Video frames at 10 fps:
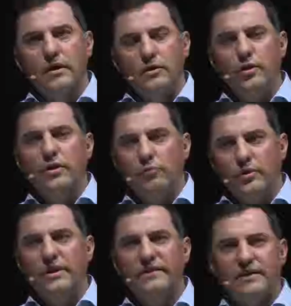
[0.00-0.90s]
you can
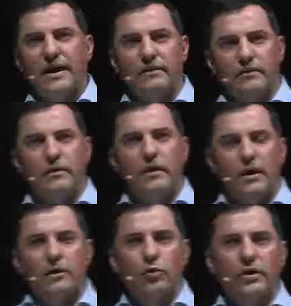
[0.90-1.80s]
really start to
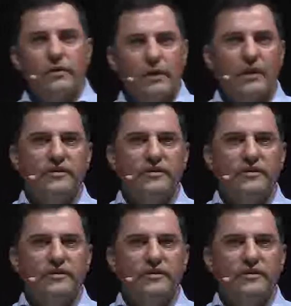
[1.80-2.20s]
look at